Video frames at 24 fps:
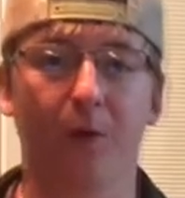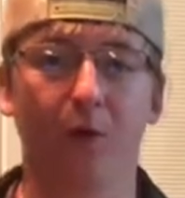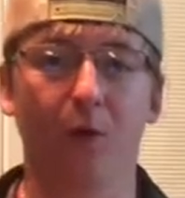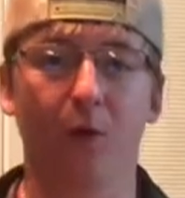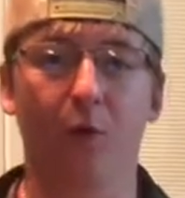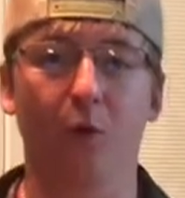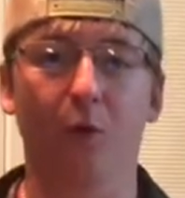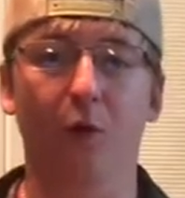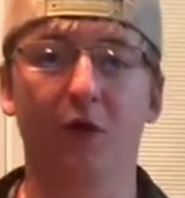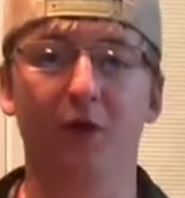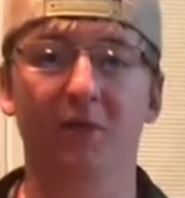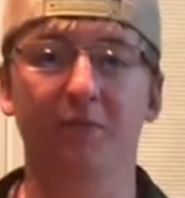
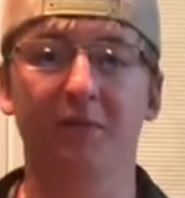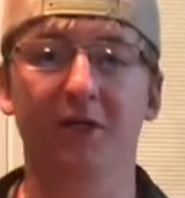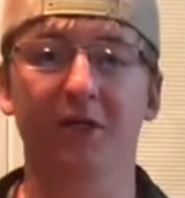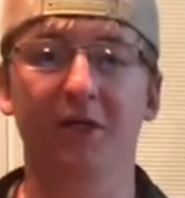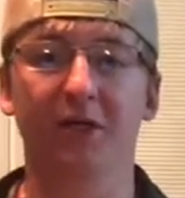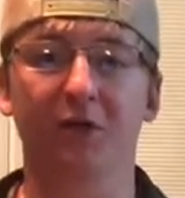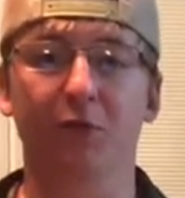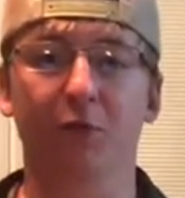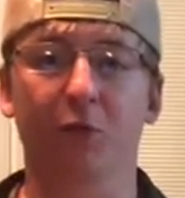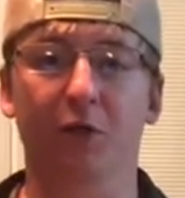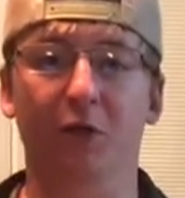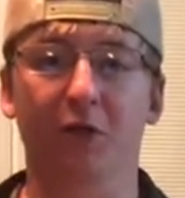1
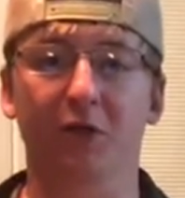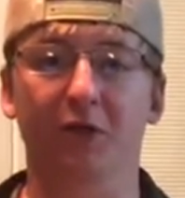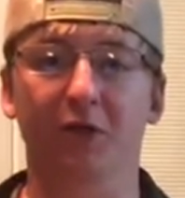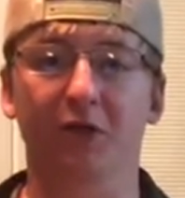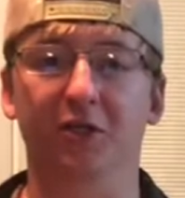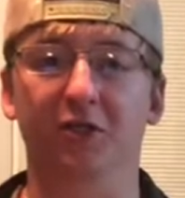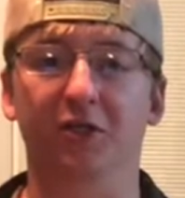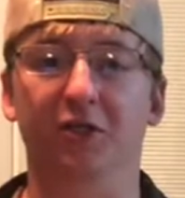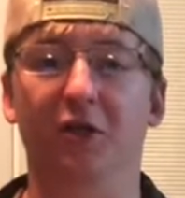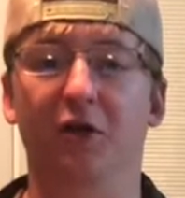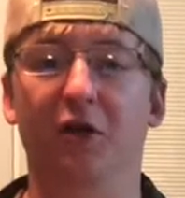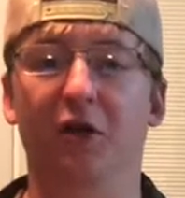million
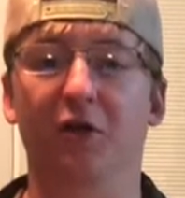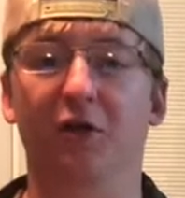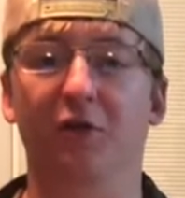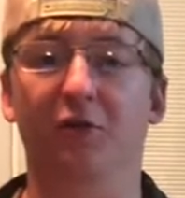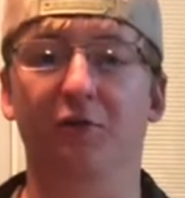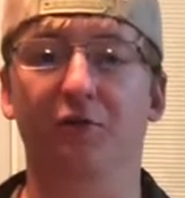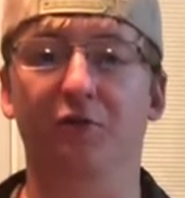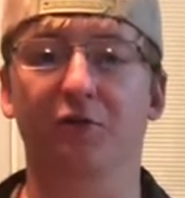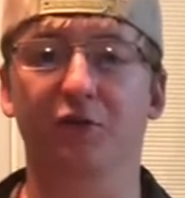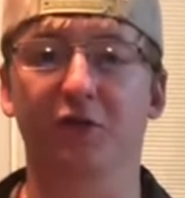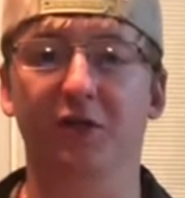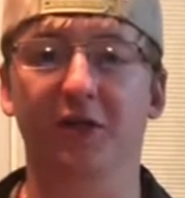workers are
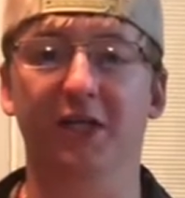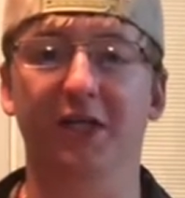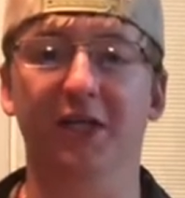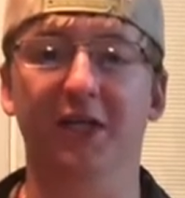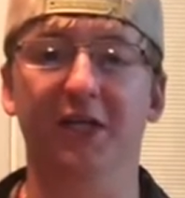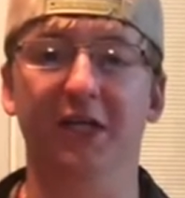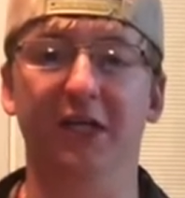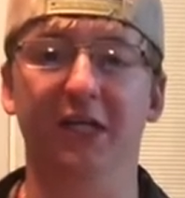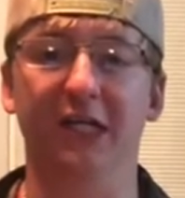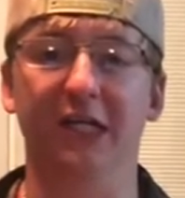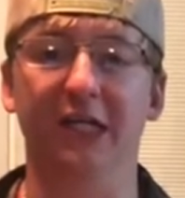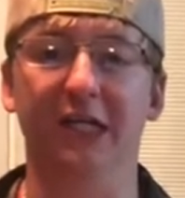treated
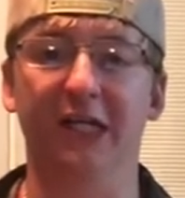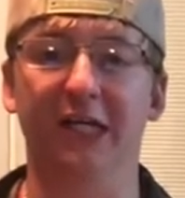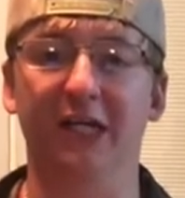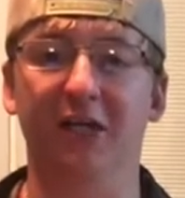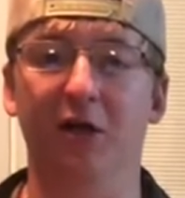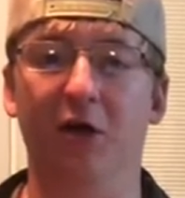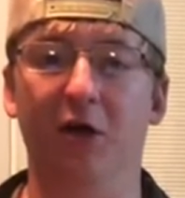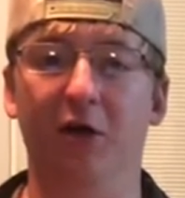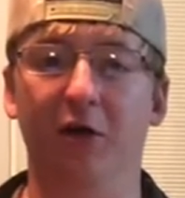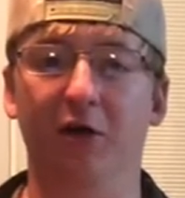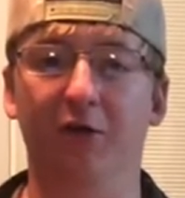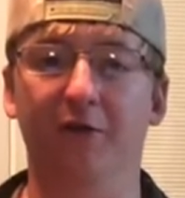in an
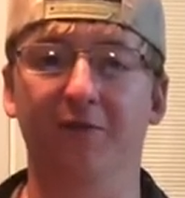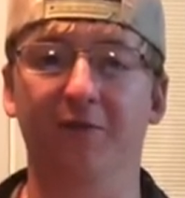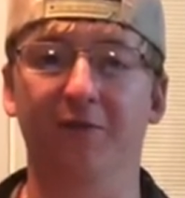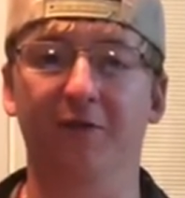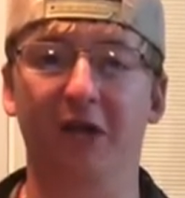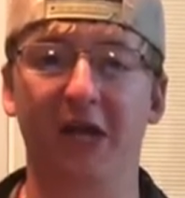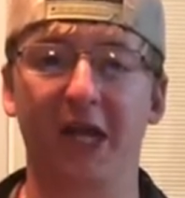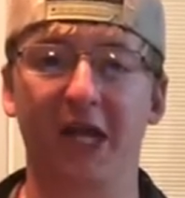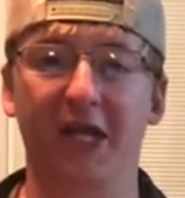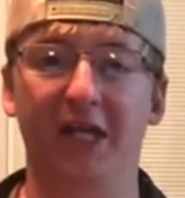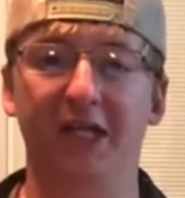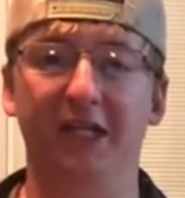ER for
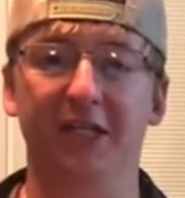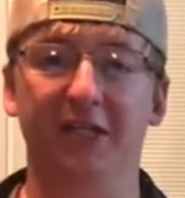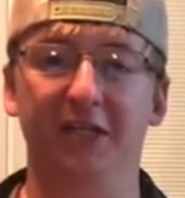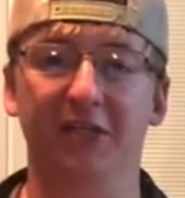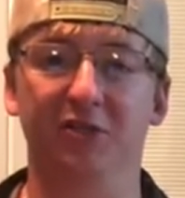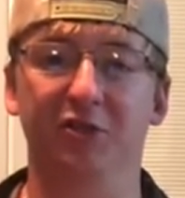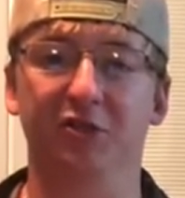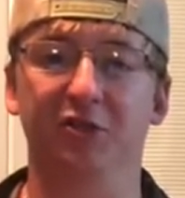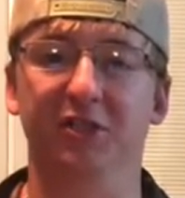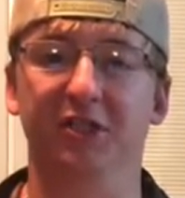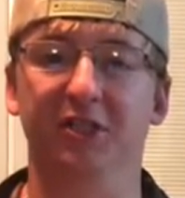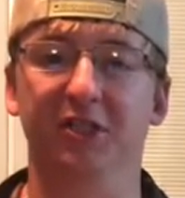hand
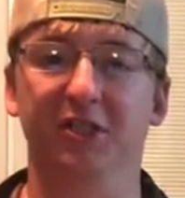injuries